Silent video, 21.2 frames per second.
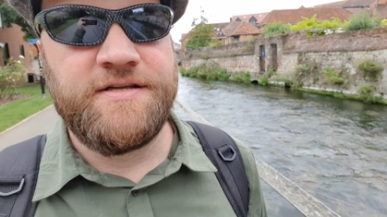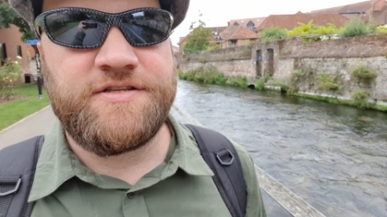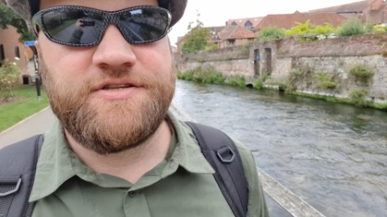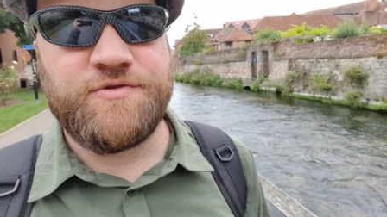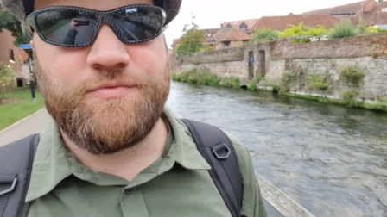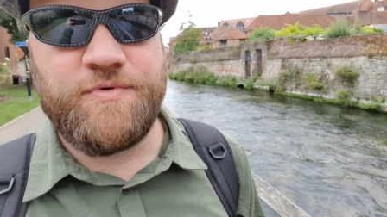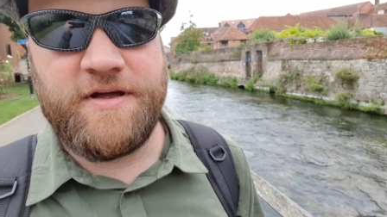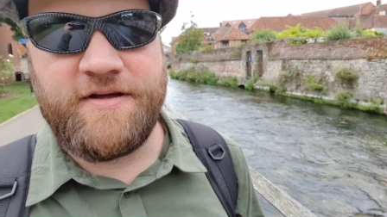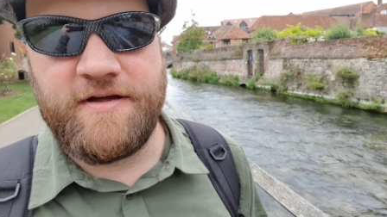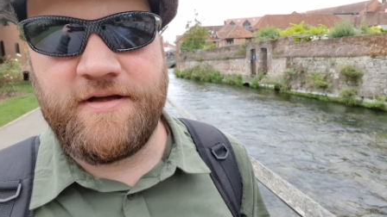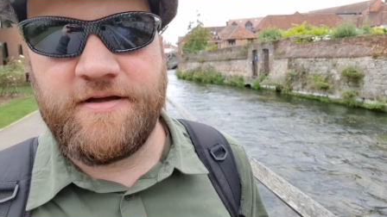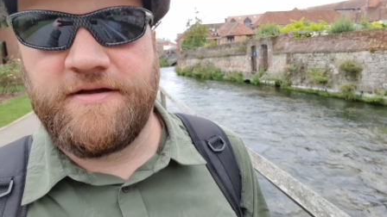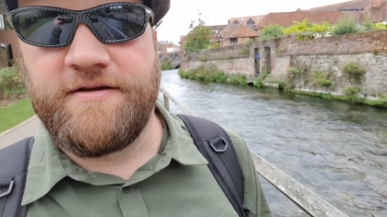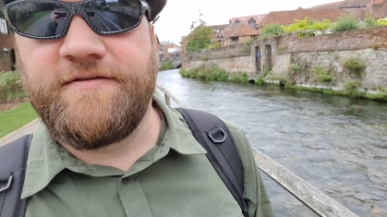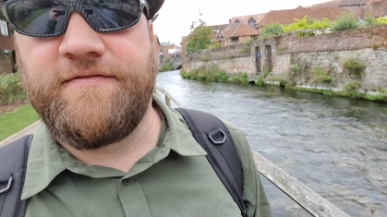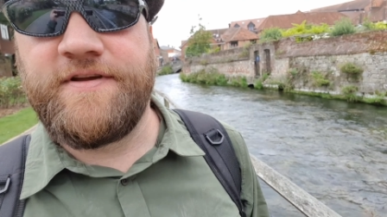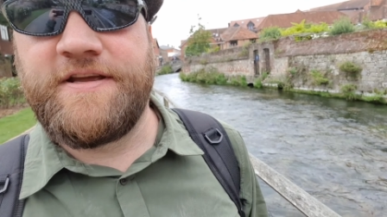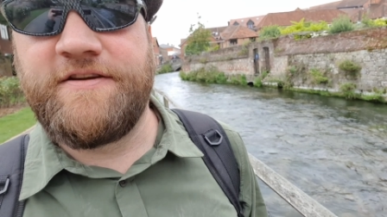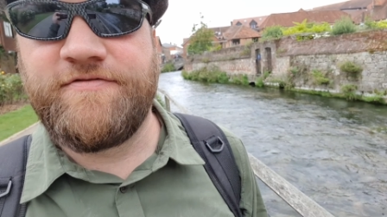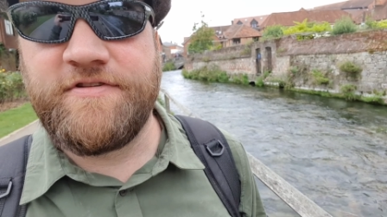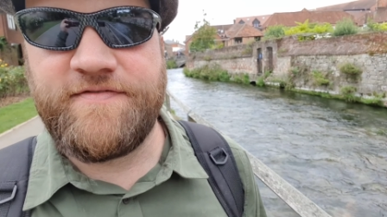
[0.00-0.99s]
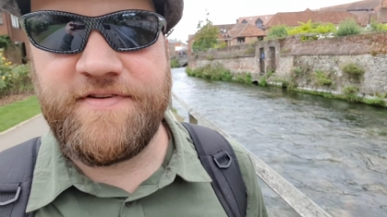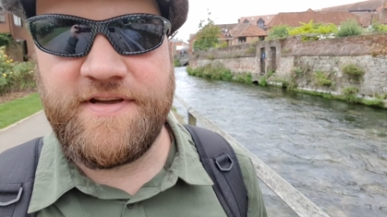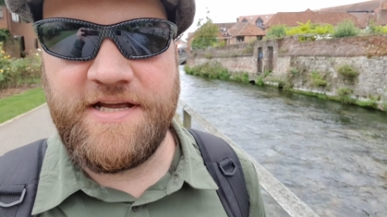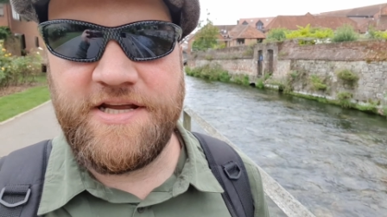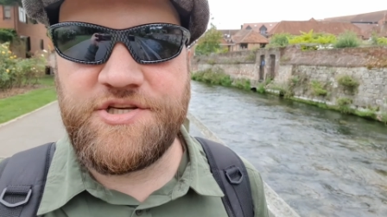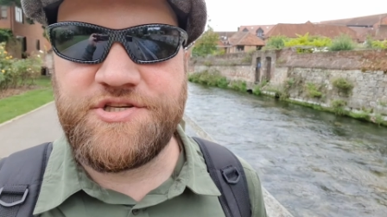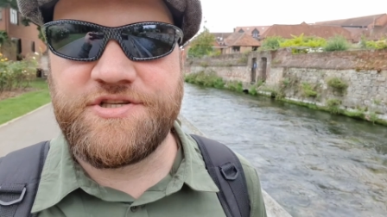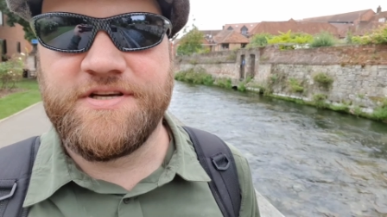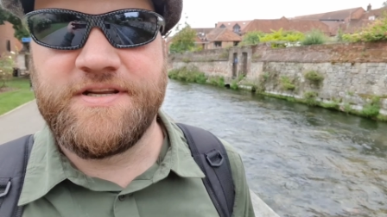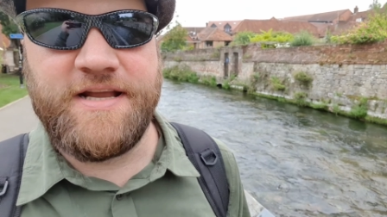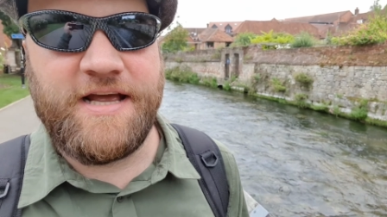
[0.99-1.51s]
to where the River
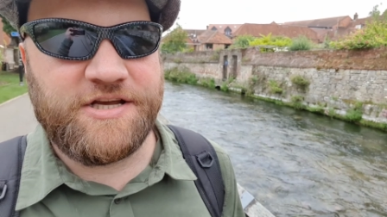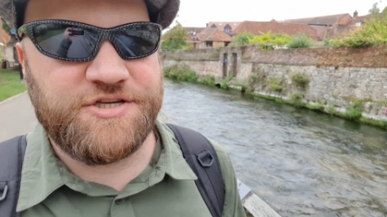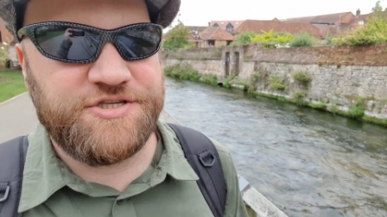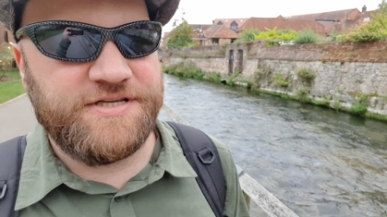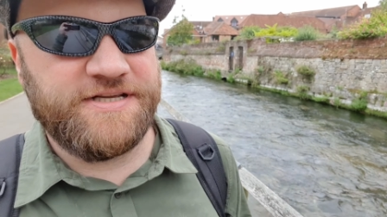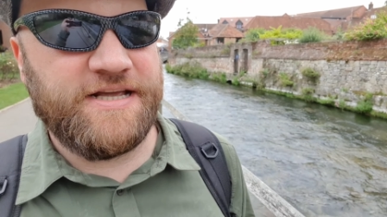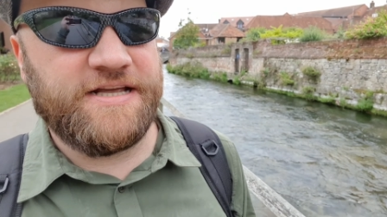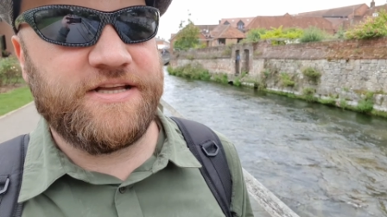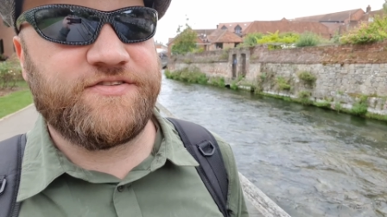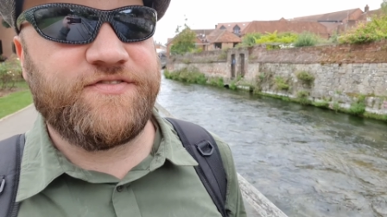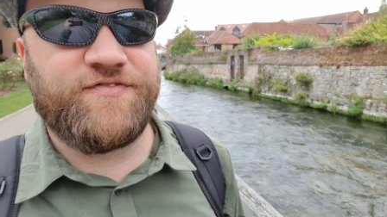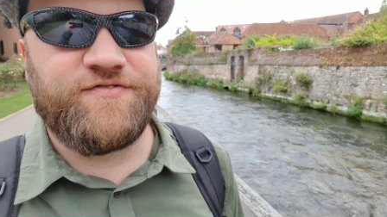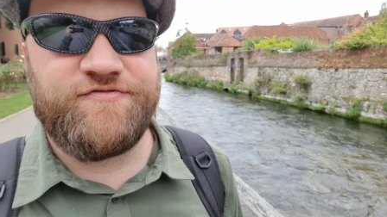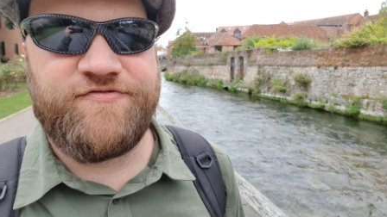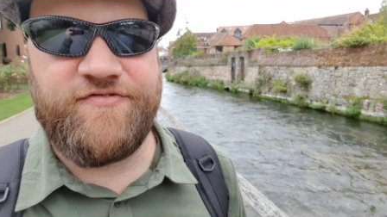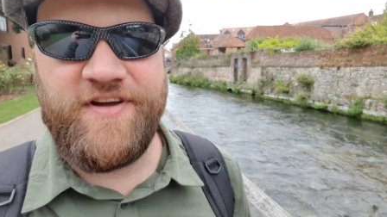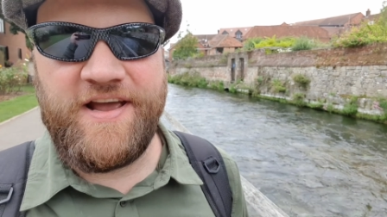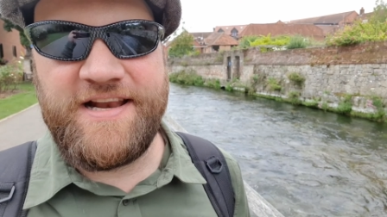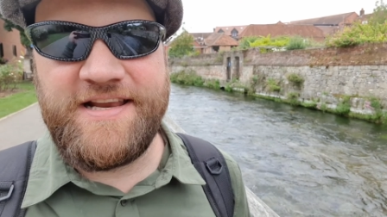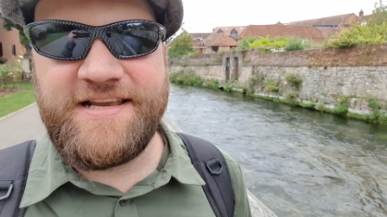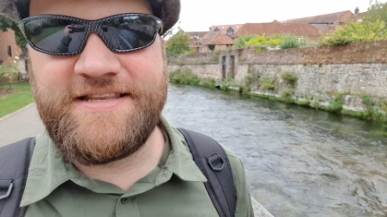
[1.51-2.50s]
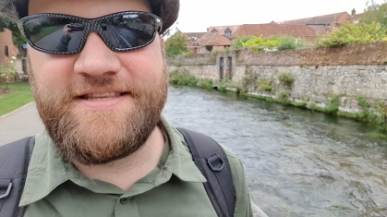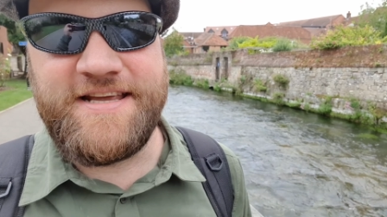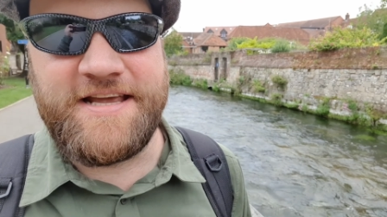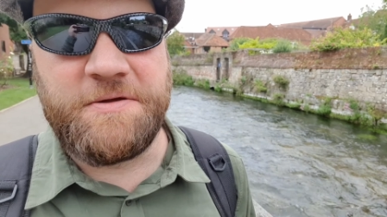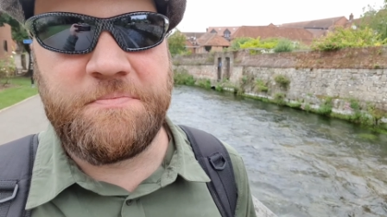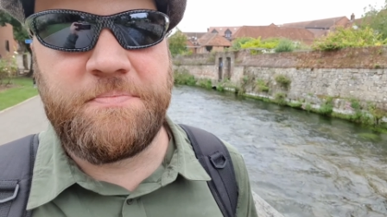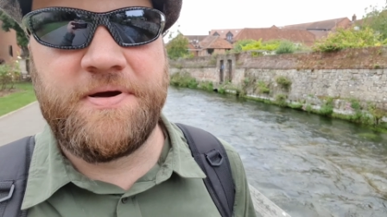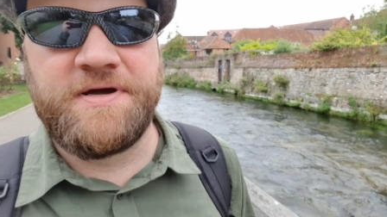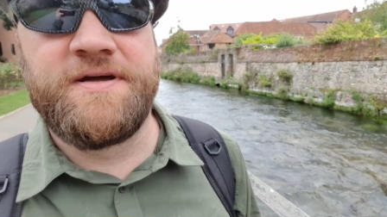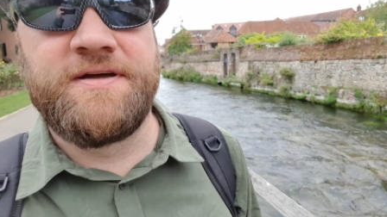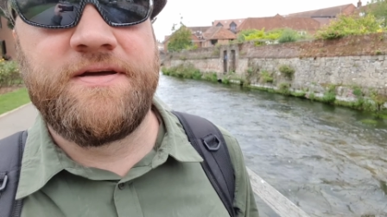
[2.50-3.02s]
Itchen actually gets fairly
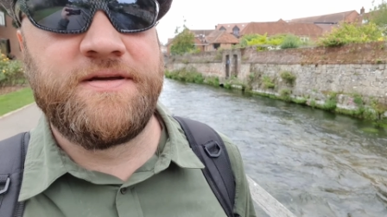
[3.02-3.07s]
deep.